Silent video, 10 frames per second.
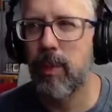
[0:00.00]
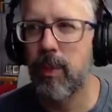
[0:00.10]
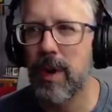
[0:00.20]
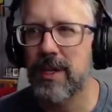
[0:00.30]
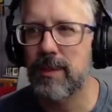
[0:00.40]

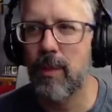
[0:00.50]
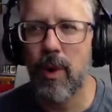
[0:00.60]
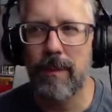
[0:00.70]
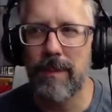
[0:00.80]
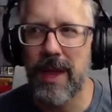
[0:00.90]
what is
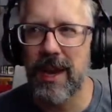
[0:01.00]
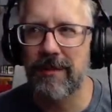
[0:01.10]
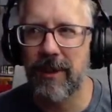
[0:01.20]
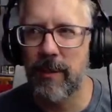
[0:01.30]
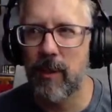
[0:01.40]
more
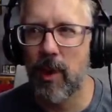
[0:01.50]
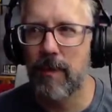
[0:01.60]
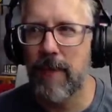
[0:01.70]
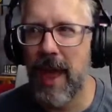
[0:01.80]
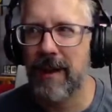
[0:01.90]
meaningful and more
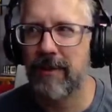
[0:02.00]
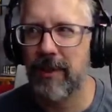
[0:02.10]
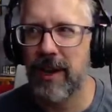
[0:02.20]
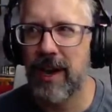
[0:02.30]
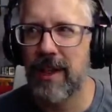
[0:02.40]
impactful
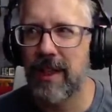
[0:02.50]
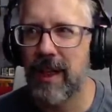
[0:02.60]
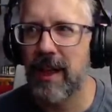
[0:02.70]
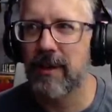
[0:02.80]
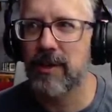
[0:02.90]
than anything
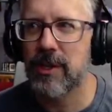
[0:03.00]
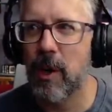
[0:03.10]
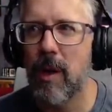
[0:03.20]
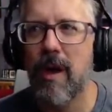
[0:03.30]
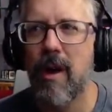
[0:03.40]
else.
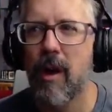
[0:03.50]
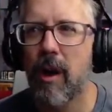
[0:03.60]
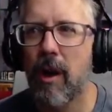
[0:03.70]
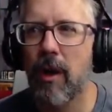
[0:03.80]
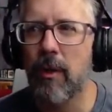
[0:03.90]
So
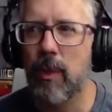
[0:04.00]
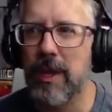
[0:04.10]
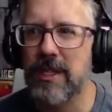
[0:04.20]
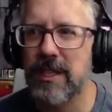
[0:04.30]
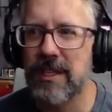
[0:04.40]
all the
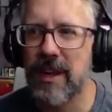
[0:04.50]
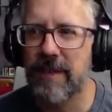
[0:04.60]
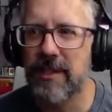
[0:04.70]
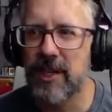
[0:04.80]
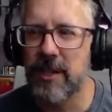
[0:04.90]
rest of this stuff
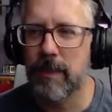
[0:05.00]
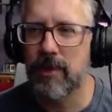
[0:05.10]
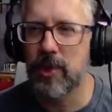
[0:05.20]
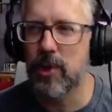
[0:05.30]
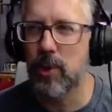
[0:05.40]
is just a
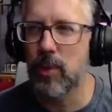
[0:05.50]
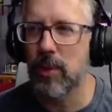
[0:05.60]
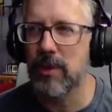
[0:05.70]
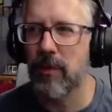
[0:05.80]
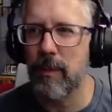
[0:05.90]
bunch of
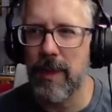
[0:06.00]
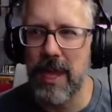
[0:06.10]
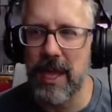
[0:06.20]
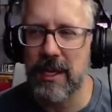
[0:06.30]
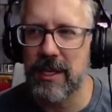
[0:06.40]
tools for
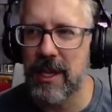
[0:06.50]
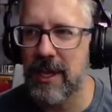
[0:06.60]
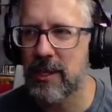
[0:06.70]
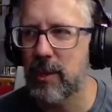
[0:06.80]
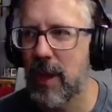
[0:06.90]
me to
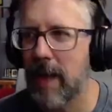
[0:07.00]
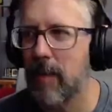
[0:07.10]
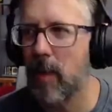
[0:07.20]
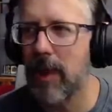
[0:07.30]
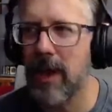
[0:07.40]
get to that
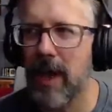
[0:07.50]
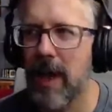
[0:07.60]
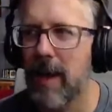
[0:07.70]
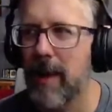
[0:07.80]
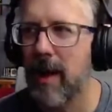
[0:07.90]
point.
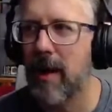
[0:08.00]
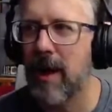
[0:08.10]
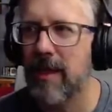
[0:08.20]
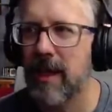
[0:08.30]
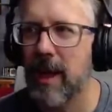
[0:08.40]
At my heart,
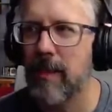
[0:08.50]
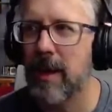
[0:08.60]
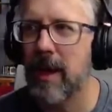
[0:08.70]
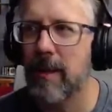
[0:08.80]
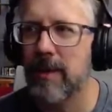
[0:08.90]
I think I'm
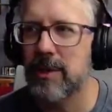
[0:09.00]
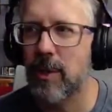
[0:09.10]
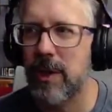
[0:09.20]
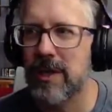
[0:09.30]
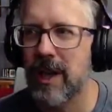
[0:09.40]
a
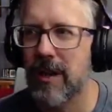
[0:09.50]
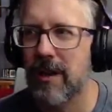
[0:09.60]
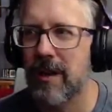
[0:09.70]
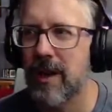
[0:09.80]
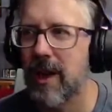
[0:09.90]

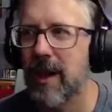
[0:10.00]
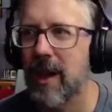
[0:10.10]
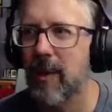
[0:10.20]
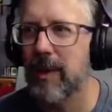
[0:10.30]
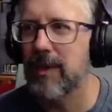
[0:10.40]
storyteller, and I
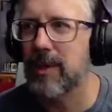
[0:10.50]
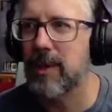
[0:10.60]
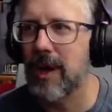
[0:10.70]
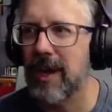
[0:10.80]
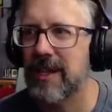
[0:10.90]
want to
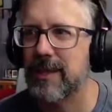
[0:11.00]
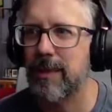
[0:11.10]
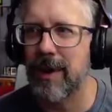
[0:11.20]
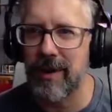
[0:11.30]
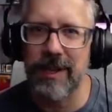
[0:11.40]
create
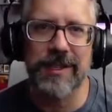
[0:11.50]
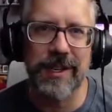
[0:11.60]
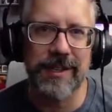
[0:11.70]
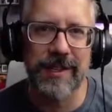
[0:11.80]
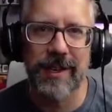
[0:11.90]

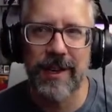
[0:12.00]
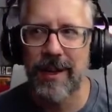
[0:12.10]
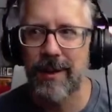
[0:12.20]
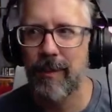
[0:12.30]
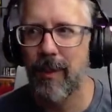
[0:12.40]
experiences
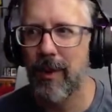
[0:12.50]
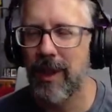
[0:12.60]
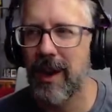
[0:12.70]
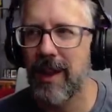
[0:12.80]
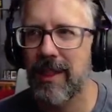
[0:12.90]
more
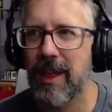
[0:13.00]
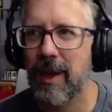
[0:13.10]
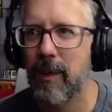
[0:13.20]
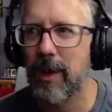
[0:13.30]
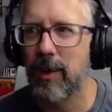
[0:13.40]
than anything. I
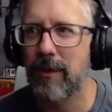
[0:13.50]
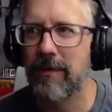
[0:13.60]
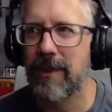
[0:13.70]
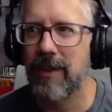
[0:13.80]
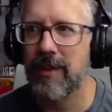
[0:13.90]
want you to
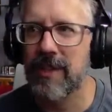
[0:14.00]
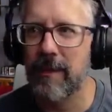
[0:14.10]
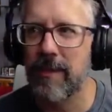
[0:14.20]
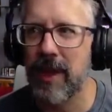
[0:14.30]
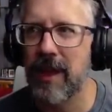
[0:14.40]
feel
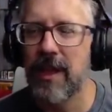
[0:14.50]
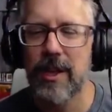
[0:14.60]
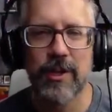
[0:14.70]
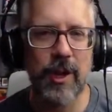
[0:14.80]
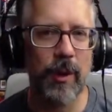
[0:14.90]
something.
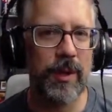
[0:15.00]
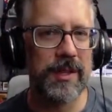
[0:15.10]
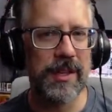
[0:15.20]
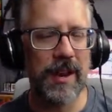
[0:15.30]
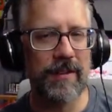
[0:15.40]
So
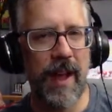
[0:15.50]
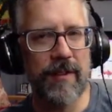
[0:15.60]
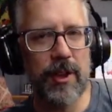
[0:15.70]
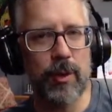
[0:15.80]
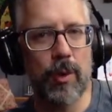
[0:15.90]
instead of
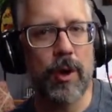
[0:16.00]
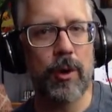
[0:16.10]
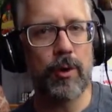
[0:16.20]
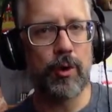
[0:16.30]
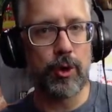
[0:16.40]
having you
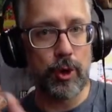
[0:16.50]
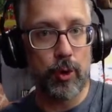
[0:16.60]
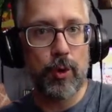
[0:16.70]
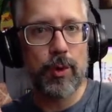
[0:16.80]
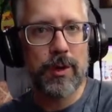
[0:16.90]

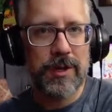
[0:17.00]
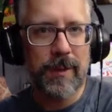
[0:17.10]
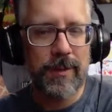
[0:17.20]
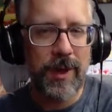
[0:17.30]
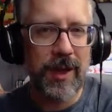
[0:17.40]
do
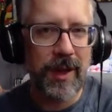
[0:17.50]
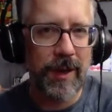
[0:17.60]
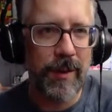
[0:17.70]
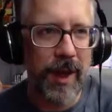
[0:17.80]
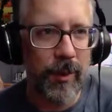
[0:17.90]
something,
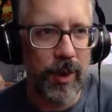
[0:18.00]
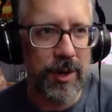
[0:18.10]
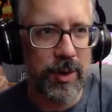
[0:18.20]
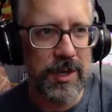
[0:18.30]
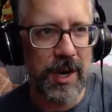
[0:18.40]
I'm a lot more
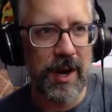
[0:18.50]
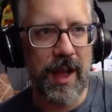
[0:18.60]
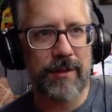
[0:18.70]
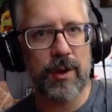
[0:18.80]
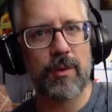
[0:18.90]
interested in
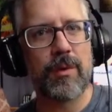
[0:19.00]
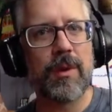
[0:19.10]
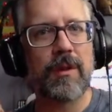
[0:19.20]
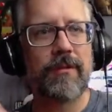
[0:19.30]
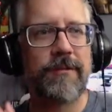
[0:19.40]
having you
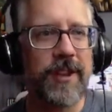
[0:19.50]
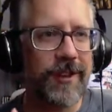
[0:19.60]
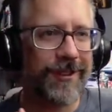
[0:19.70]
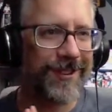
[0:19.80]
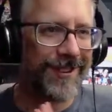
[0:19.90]

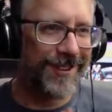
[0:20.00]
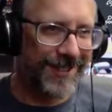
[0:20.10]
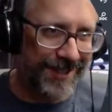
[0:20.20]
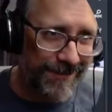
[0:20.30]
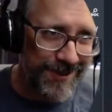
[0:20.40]
feel
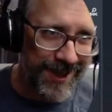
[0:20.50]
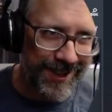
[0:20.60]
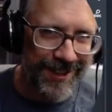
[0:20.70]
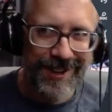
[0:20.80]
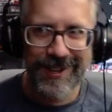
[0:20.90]

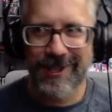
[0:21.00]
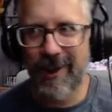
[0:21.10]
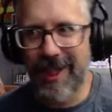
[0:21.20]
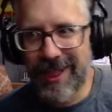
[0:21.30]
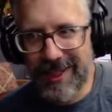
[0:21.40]
something. So
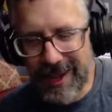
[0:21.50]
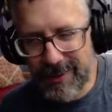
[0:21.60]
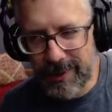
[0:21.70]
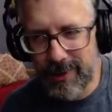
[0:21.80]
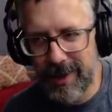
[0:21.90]
I think that's
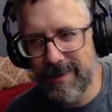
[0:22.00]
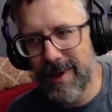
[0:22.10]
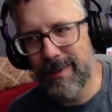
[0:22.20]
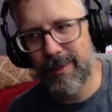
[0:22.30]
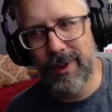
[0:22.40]
what's really
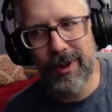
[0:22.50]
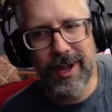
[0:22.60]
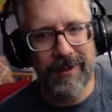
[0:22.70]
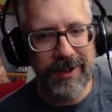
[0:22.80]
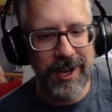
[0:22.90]
memorable
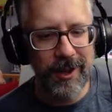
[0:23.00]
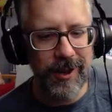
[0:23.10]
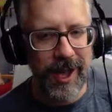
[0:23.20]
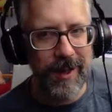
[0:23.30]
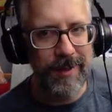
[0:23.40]
in a video
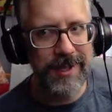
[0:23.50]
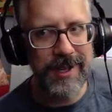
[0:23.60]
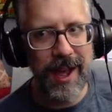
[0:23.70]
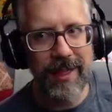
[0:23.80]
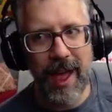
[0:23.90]
game, is
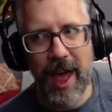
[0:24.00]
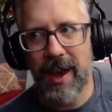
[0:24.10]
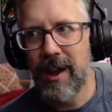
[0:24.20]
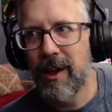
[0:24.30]
not that,